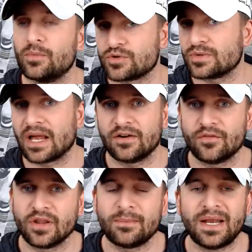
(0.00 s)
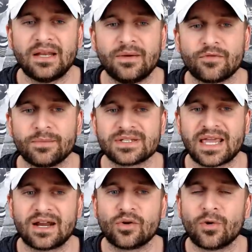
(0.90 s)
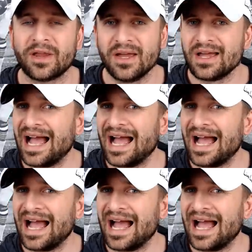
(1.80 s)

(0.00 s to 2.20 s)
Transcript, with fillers: which would kind of eliminate him from this category.